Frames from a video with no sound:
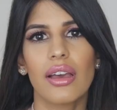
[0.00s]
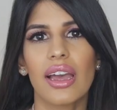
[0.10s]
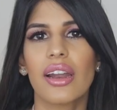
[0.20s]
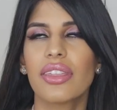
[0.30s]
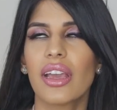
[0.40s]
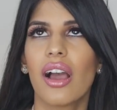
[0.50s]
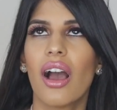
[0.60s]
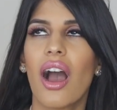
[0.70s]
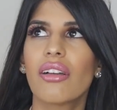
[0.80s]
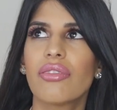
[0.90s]
And I think
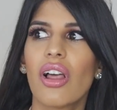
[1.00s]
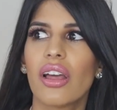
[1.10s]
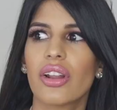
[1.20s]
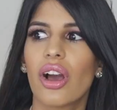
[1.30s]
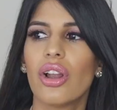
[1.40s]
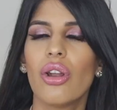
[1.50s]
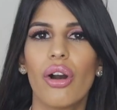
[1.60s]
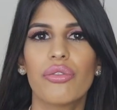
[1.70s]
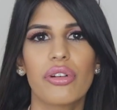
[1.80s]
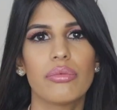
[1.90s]
I've learned a
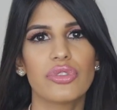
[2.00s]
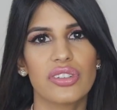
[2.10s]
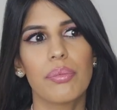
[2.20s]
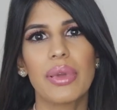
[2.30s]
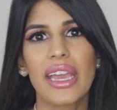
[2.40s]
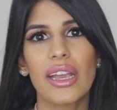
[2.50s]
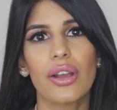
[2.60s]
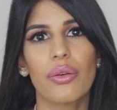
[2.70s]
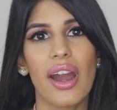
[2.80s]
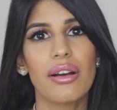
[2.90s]
lot from just being
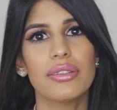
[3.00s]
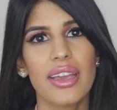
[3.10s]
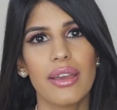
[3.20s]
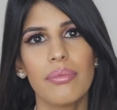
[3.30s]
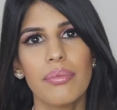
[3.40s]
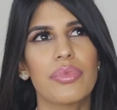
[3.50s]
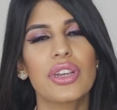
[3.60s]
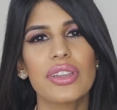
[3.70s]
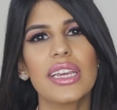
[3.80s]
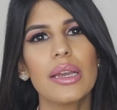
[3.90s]
around him. The
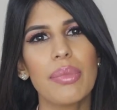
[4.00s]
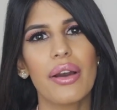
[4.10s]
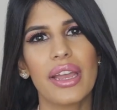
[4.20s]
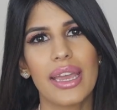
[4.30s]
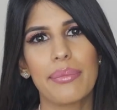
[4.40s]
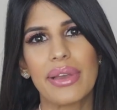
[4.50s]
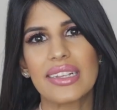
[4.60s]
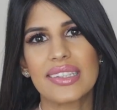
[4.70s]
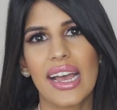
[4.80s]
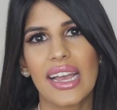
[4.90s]
good thing about him
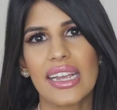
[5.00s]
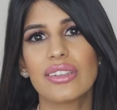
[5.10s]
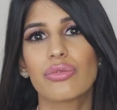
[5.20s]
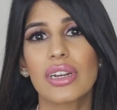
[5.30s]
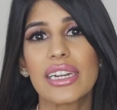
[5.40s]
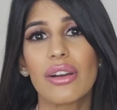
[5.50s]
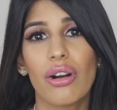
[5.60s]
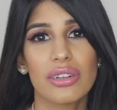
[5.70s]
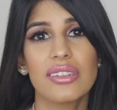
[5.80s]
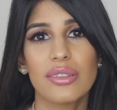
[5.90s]
is that he's really
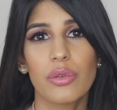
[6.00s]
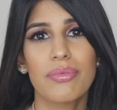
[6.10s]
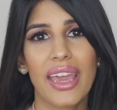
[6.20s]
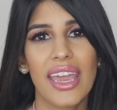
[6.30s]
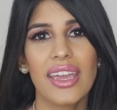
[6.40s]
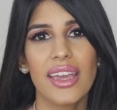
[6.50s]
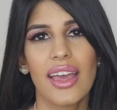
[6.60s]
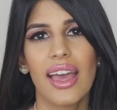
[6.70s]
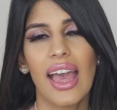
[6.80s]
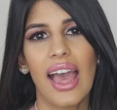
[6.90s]
honest with me.
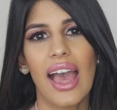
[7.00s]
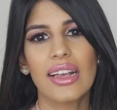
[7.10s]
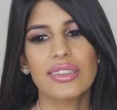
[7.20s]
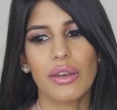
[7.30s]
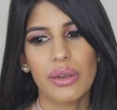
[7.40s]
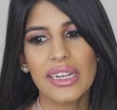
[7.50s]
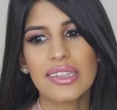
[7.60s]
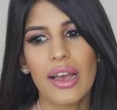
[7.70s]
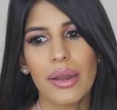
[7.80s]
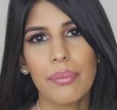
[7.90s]
So he's
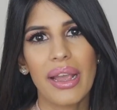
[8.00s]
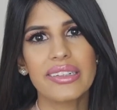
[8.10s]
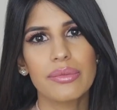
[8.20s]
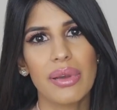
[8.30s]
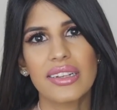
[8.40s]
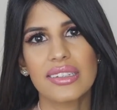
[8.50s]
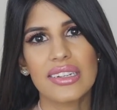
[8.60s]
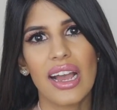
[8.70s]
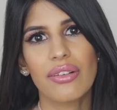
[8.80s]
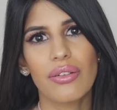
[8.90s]
an amazing person
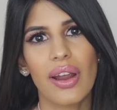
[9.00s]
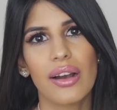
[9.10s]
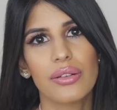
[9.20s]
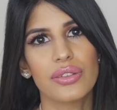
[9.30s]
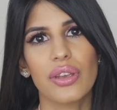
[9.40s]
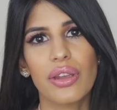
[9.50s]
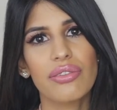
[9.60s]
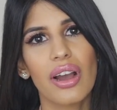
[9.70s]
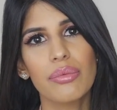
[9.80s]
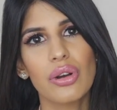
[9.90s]
to have around. So if
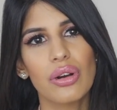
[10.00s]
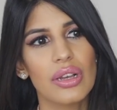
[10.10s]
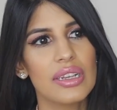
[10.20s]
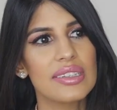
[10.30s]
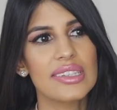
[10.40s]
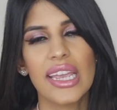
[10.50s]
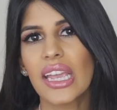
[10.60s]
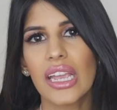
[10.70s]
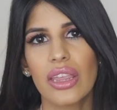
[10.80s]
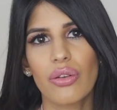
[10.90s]
I'm not
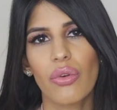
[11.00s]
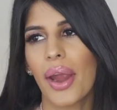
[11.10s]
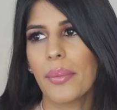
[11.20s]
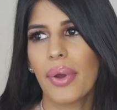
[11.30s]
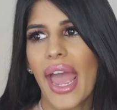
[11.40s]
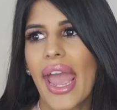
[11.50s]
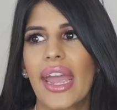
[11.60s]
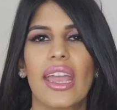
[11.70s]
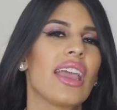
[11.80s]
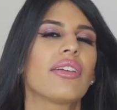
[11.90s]
singing in the right
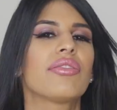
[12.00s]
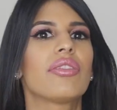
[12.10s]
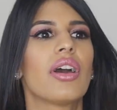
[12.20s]
way, if